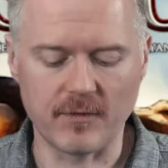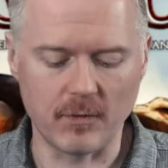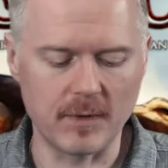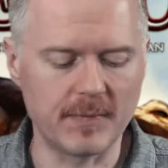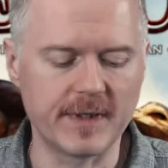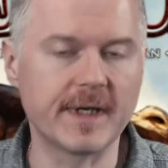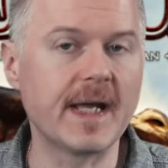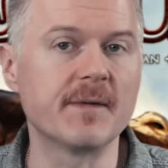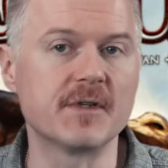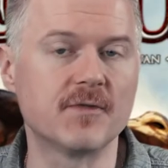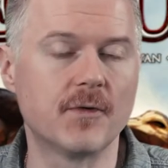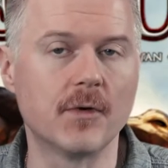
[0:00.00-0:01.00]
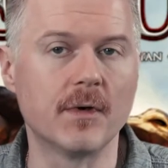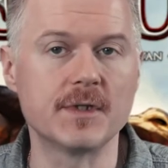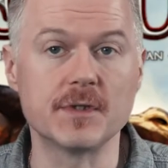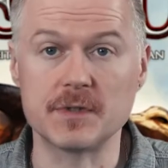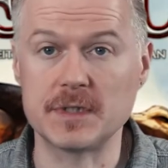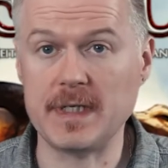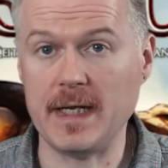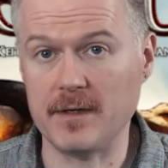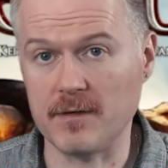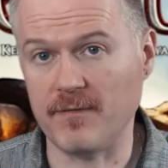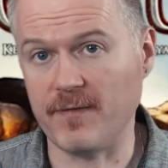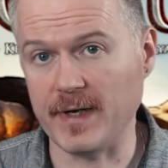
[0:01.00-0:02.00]
for one player game is four, so
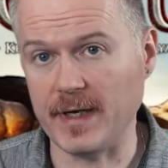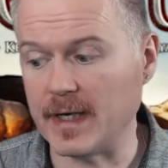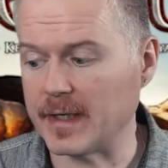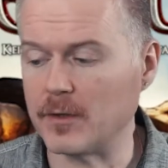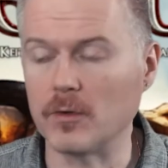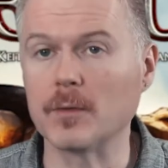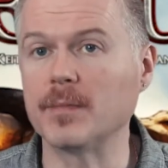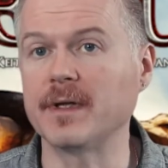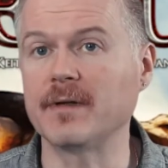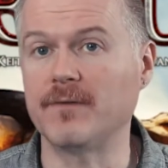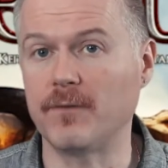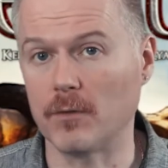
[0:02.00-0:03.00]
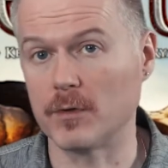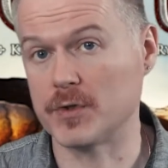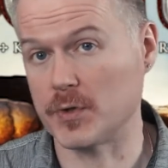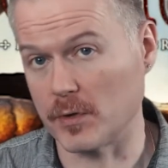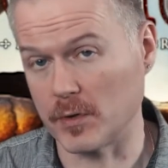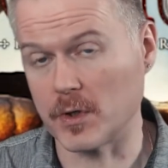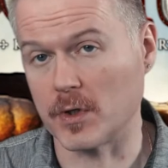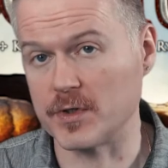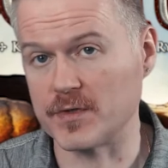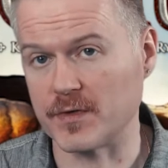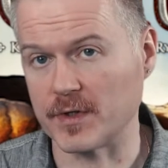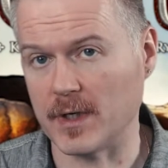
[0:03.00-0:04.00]
standard fight, I can only play four total
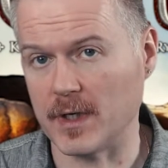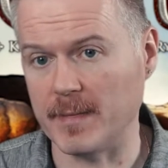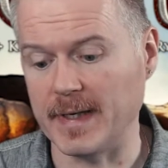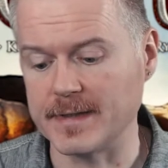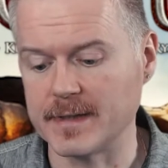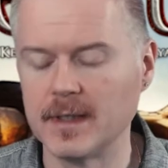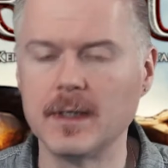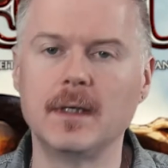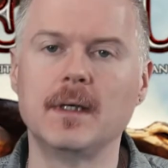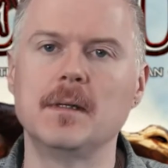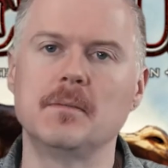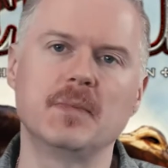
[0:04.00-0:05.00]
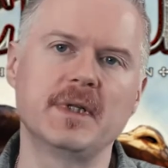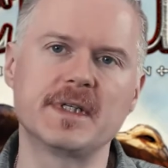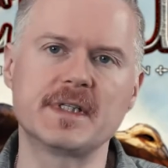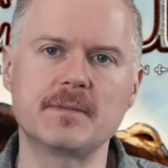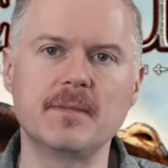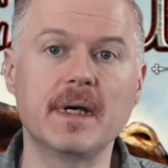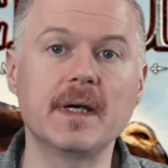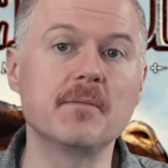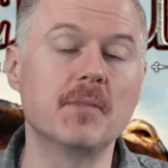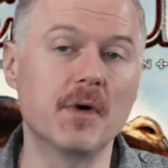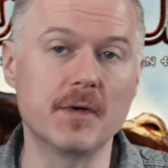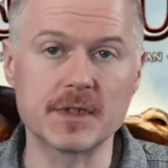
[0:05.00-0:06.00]
cards for a combat, plus my
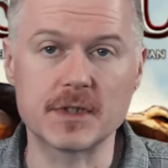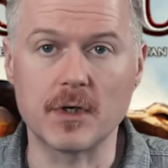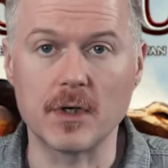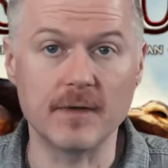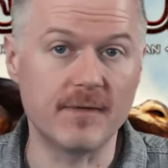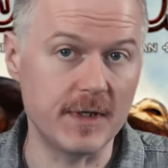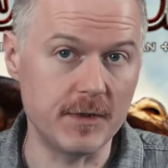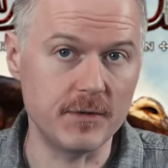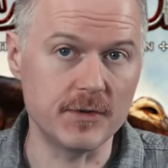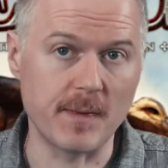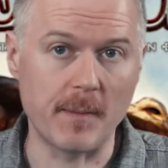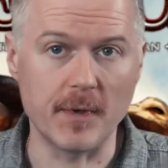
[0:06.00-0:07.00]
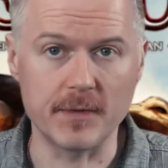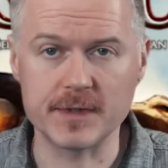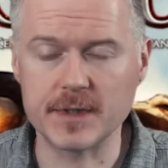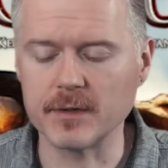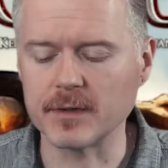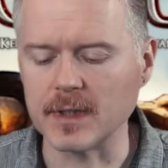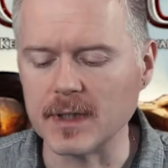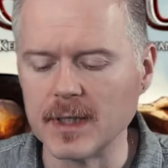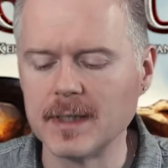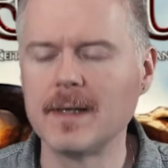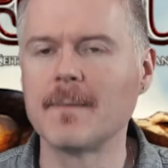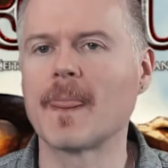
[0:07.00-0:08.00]
bonus card if I do use my bonus token.
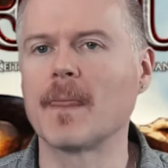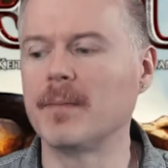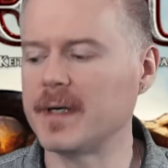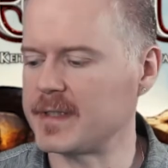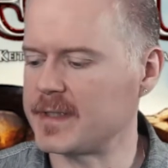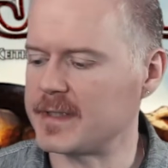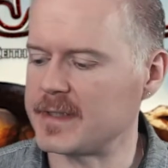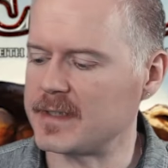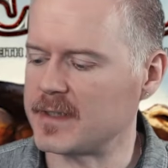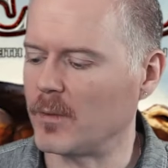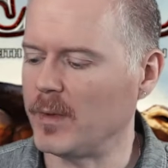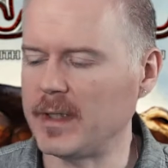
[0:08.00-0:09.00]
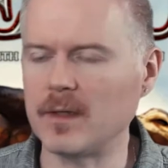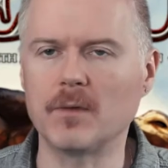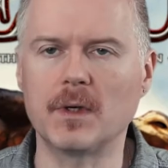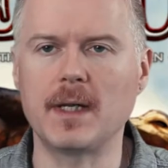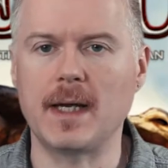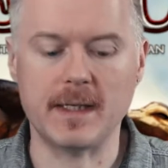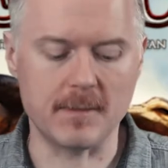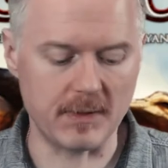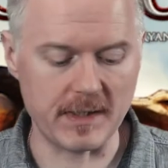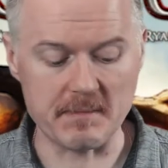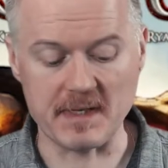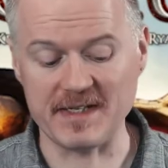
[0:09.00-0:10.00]
But since it's a weakened one, I can
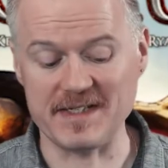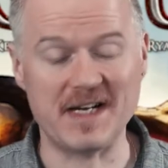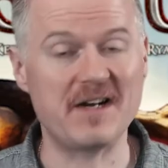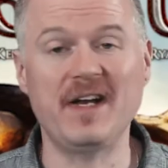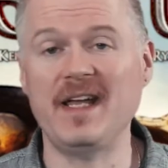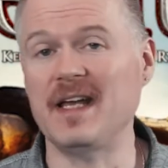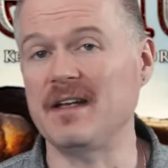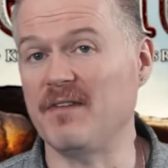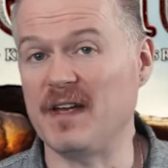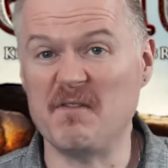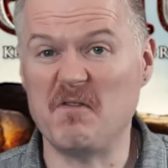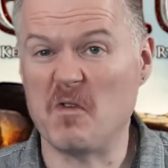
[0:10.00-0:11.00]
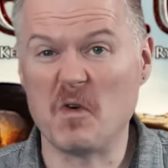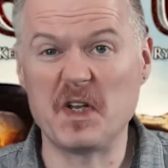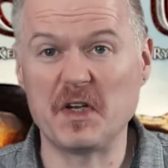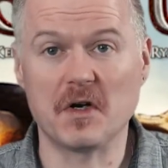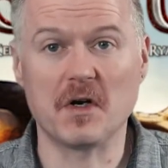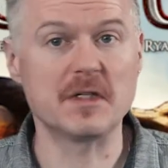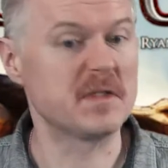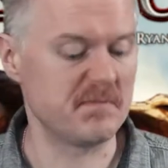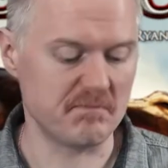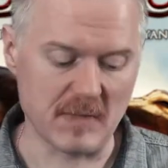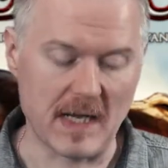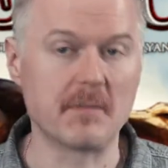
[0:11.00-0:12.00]
play my entire hand. If I have 40 cards,
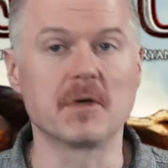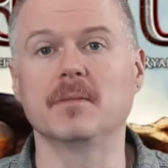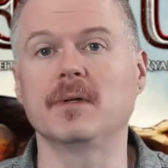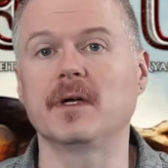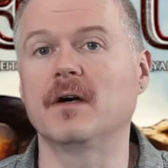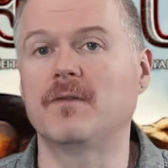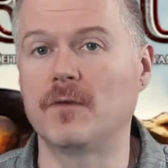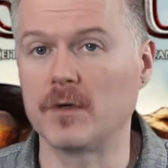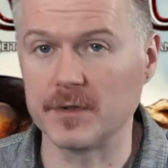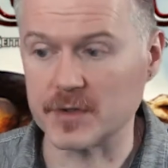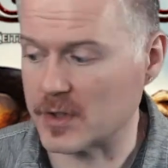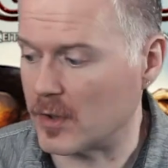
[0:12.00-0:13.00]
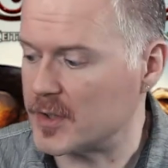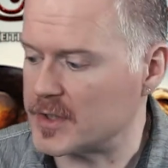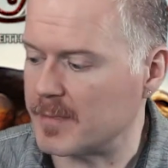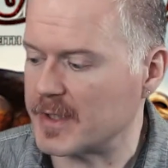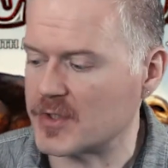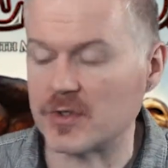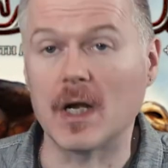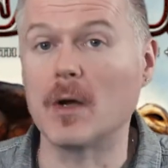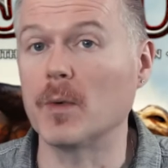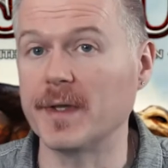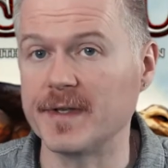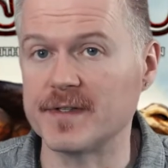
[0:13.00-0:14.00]
I'm gonna play all 40 of those cards to make sure I
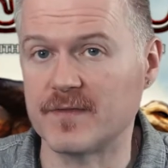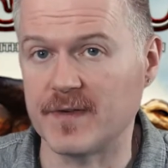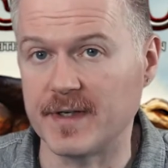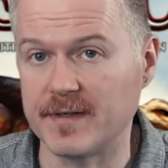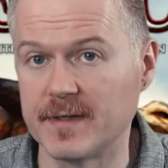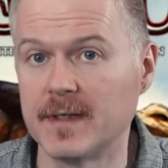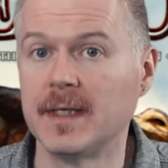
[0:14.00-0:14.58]
win this fight.